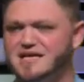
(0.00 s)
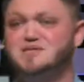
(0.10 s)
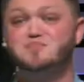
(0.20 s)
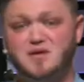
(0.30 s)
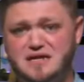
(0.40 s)

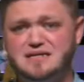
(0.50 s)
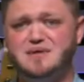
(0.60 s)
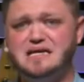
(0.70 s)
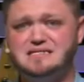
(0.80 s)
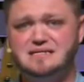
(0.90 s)
pretty an
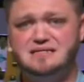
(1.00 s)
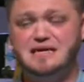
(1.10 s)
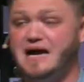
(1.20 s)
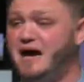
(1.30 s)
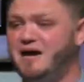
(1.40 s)
amazing
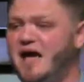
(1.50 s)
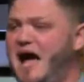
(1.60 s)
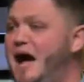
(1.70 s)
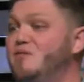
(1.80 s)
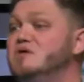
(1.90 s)
thing. I,
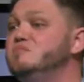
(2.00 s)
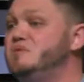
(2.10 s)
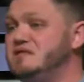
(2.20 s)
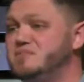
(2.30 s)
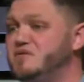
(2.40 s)
I wouldn't
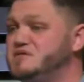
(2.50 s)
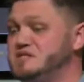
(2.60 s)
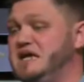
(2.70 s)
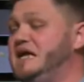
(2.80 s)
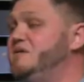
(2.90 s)
be the
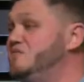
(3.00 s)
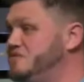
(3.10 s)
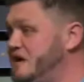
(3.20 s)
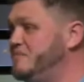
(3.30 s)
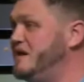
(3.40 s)
person I am
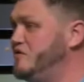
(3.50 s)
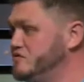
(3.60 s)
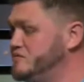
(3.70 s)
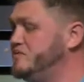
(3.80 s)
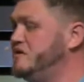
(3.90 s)
without my
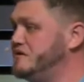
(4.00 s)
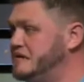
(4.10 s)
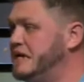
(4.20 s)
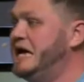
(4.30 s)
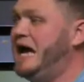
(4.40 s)
older brother.
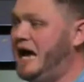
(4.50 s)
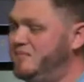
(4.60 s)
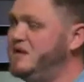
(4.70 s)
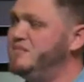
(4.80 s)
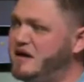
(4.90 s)
I'd
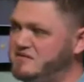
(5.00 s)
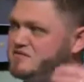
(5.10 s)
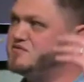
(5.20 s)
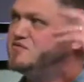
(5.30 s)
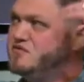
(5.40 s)
be about
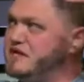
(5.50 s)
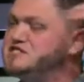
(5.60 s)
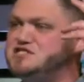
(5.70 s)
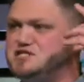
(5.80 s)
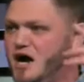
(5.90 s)
th- three
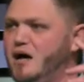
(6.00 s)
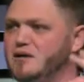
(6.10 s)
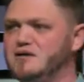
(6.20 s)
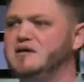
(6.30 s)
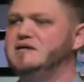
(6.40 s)
inches
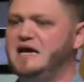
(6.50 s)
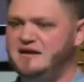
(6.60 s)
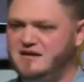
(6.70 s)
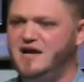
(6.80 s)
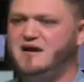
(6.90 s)
taller and
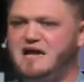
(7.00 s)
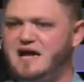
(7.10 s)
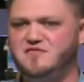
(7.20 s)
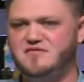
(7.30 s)
I'd, I'd have,